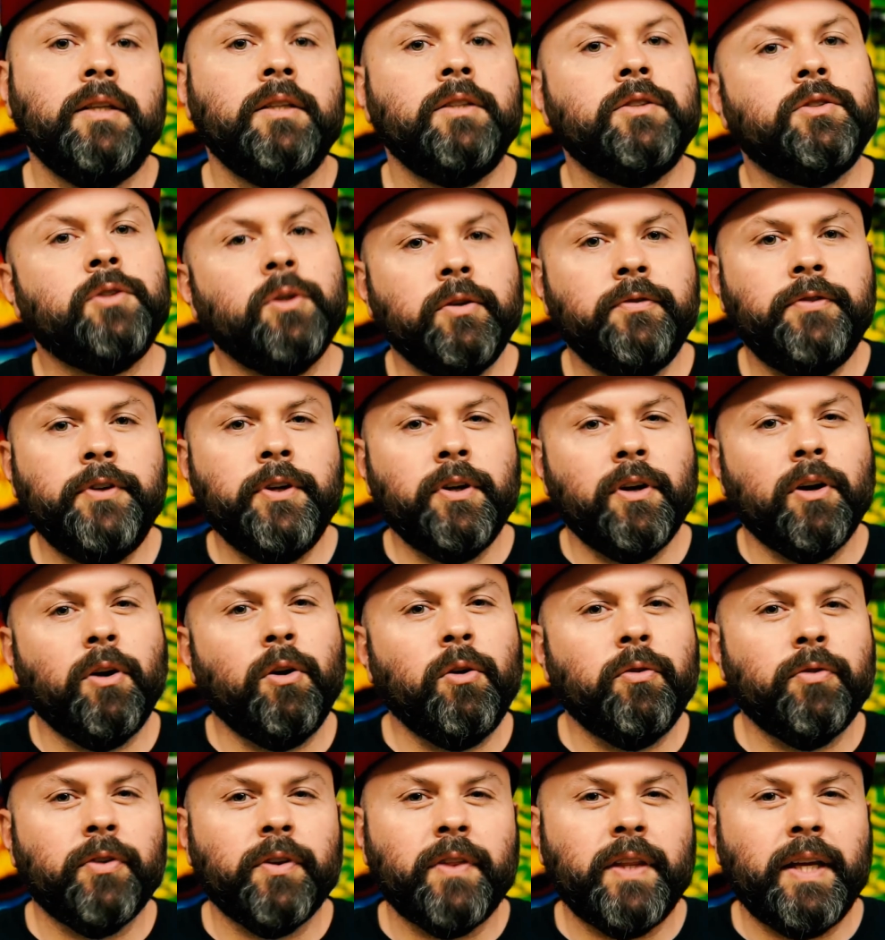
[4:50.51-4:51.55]
So if you're
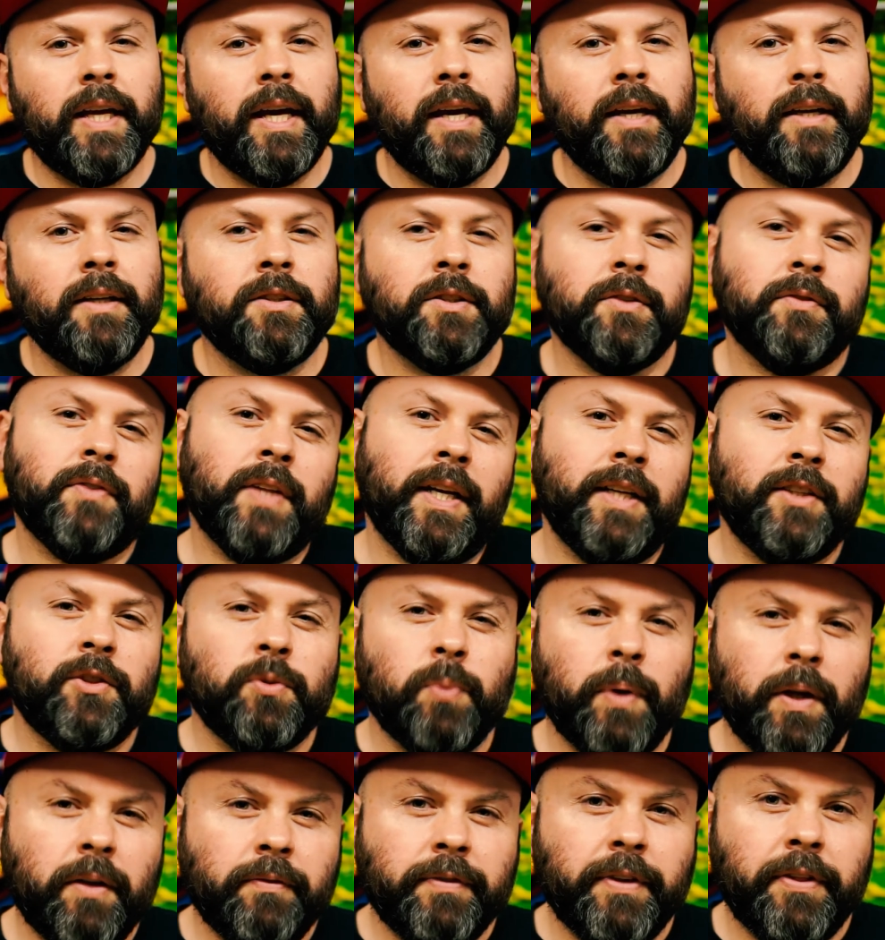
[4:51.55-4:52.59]
over the age of like
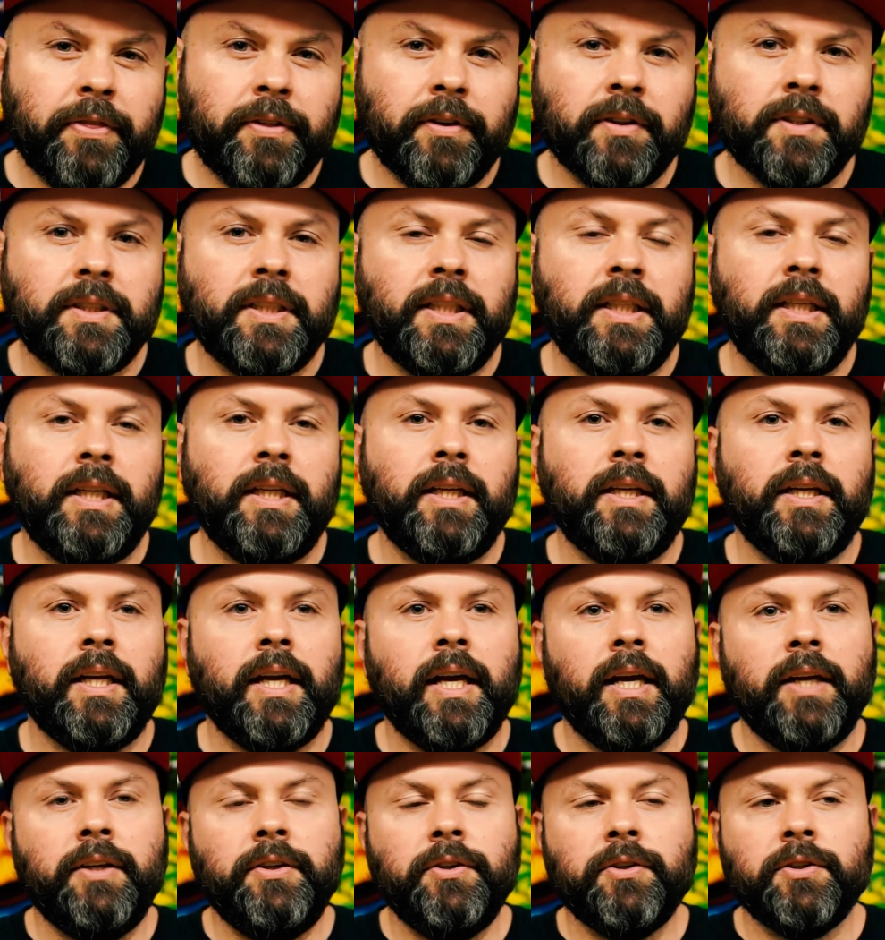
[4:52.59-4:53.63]
12 to 13
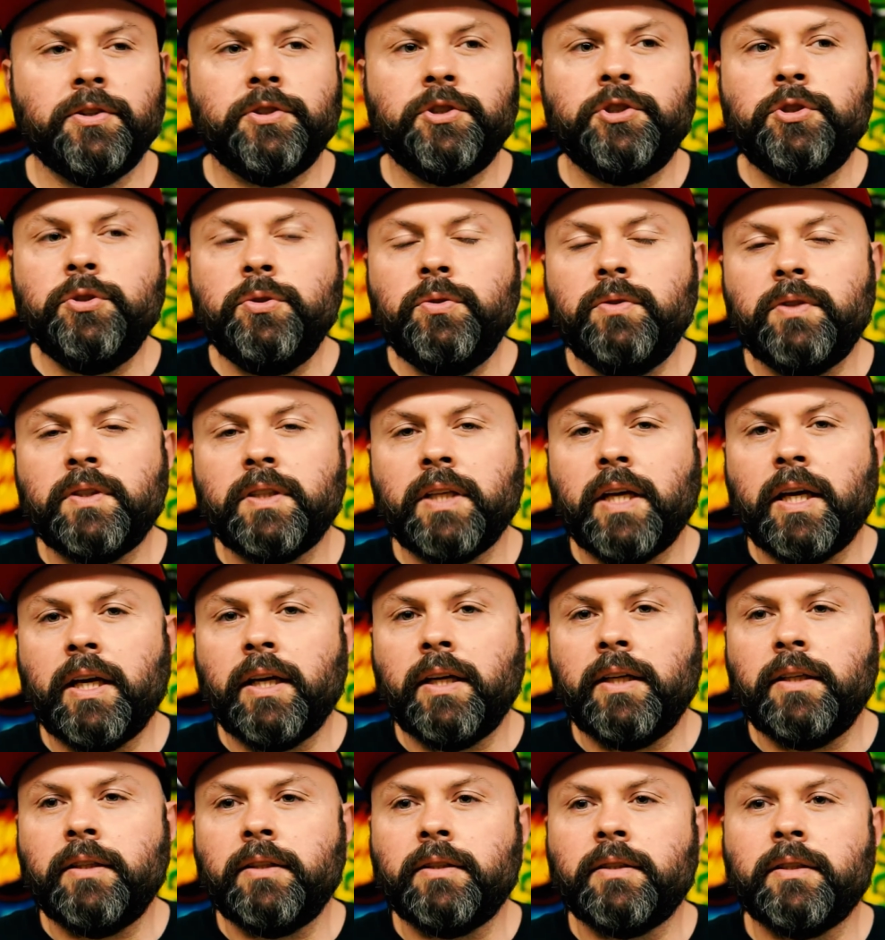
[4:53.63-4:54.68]
and your shoe
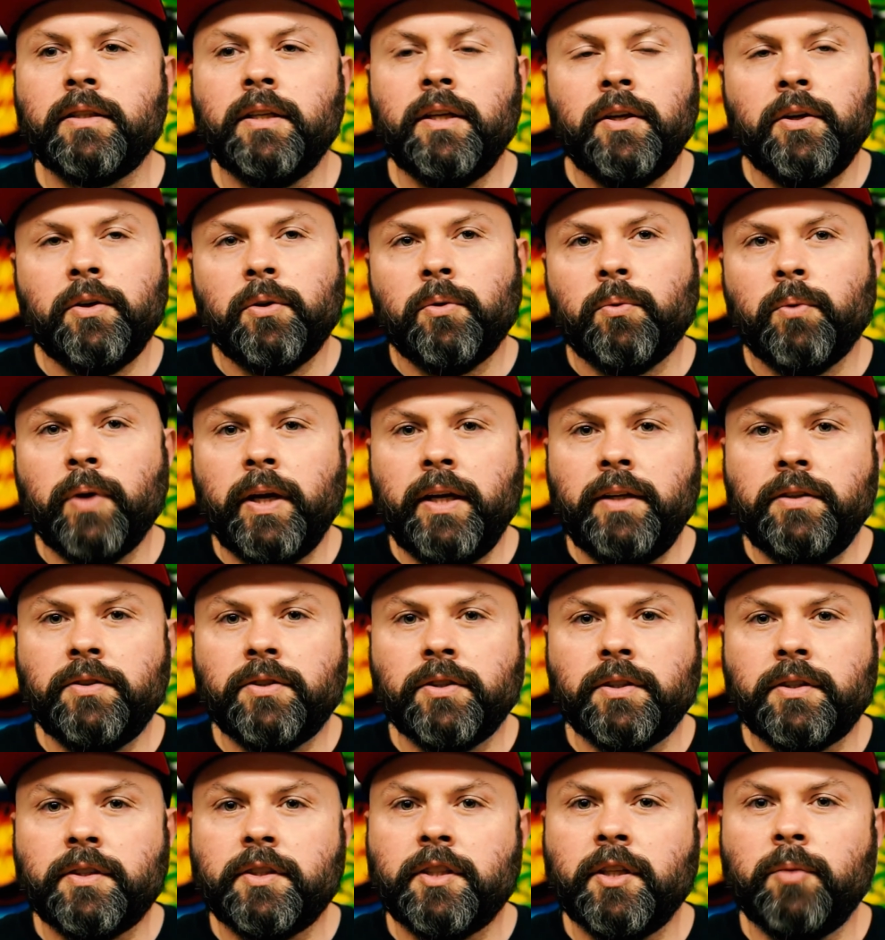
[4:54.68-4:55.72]
size
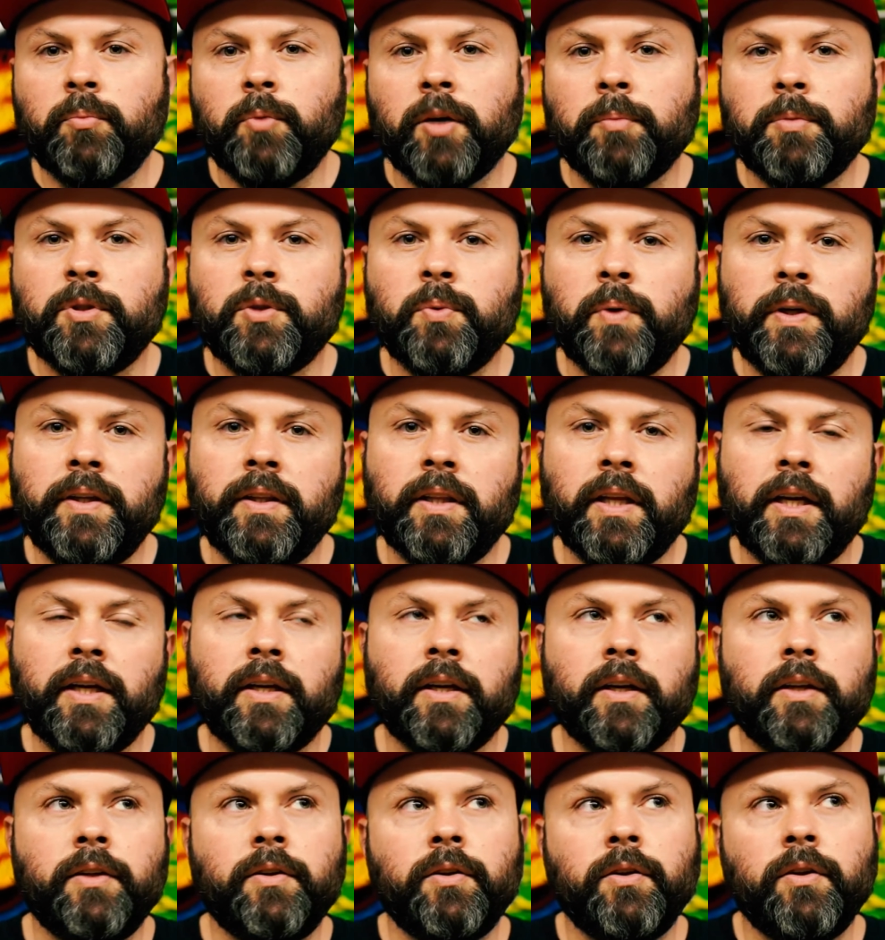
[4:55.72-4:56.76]
ranges somewhere between like
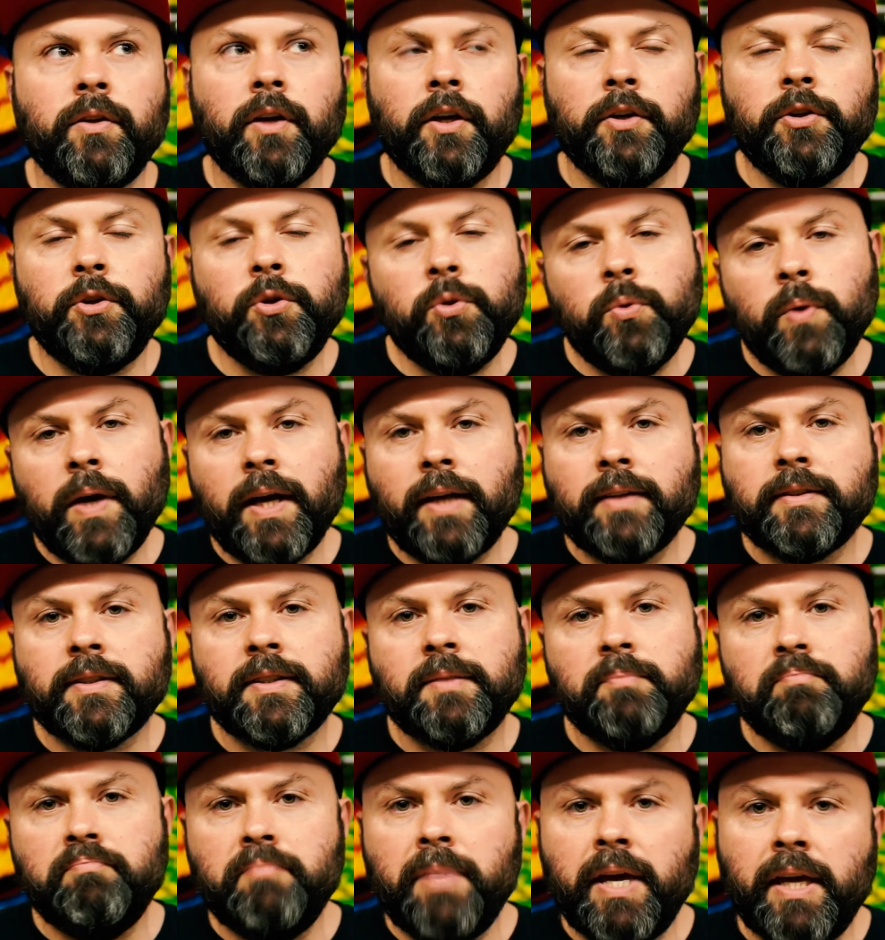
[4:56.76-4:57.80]
a
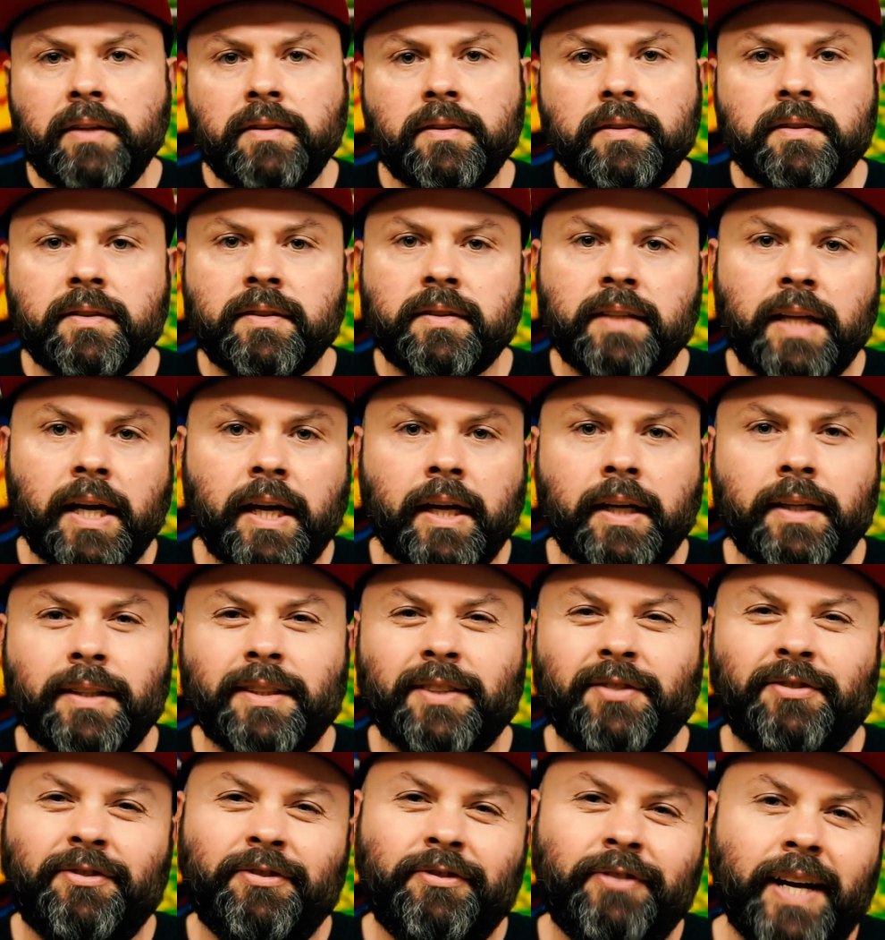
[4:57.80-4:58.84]
US men's
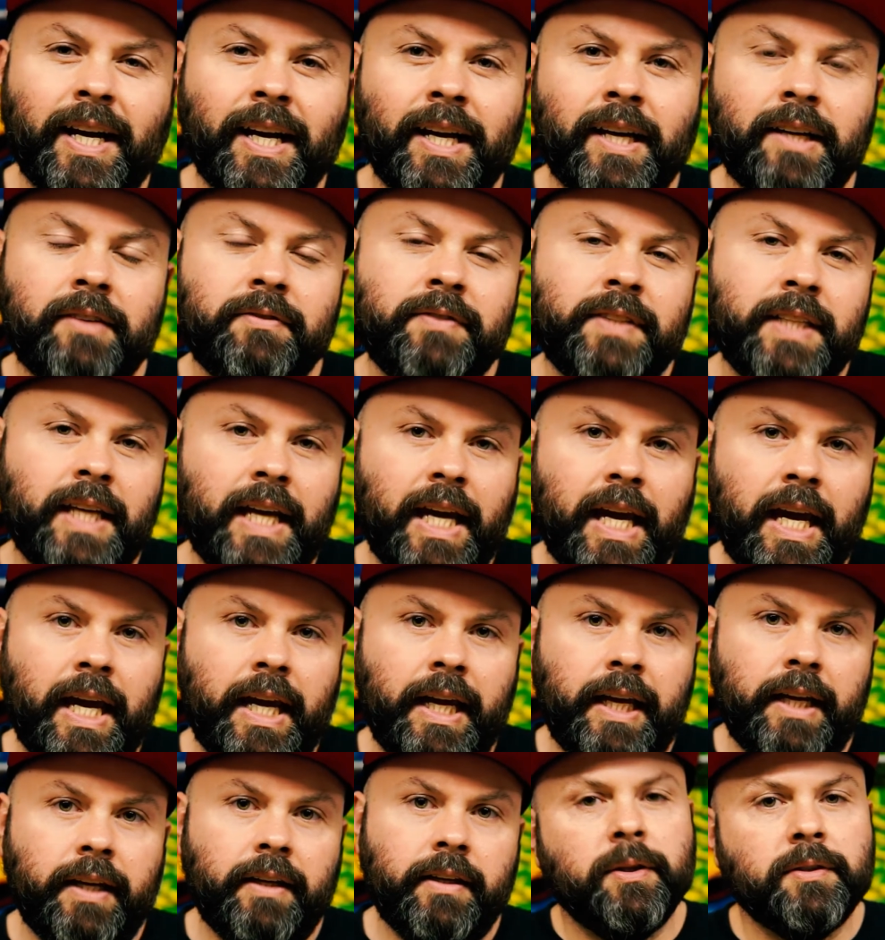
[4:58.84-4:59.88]
size 5 to 8.